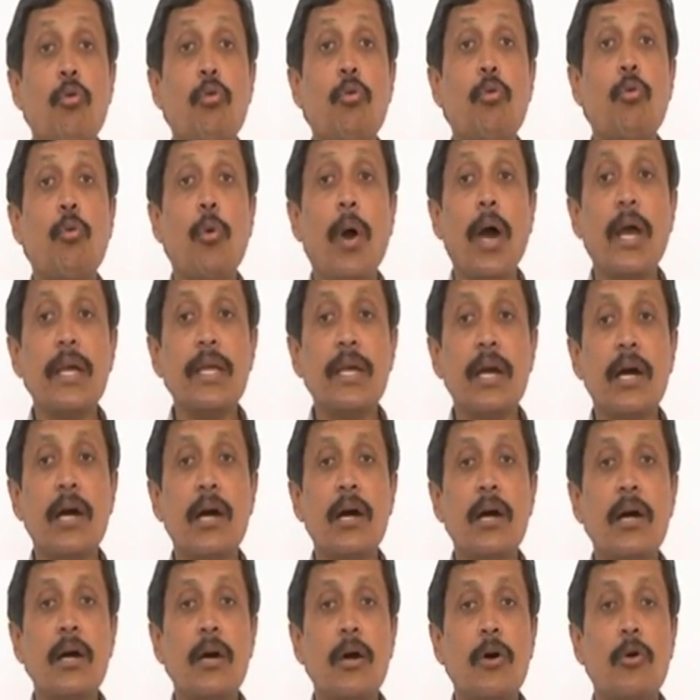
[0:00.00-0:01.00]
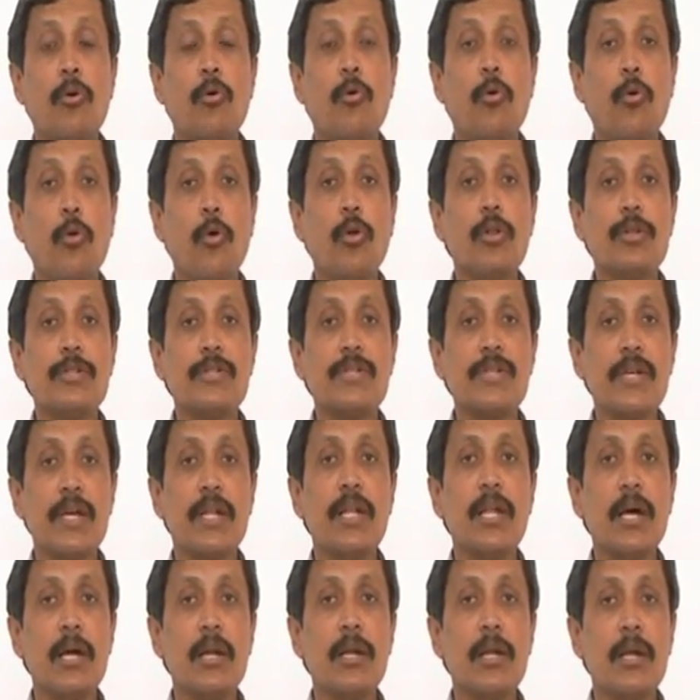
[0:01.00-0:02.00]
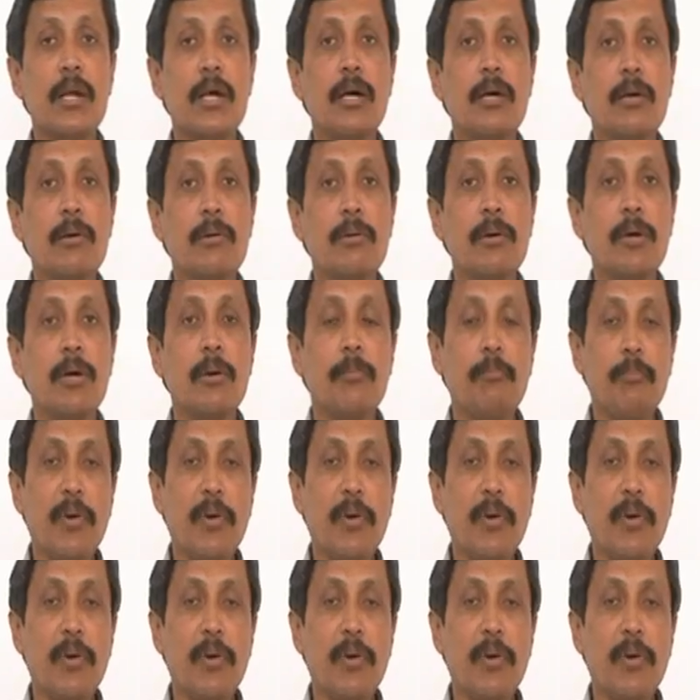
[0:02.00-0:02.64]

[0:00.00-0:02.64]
Why a wholesaler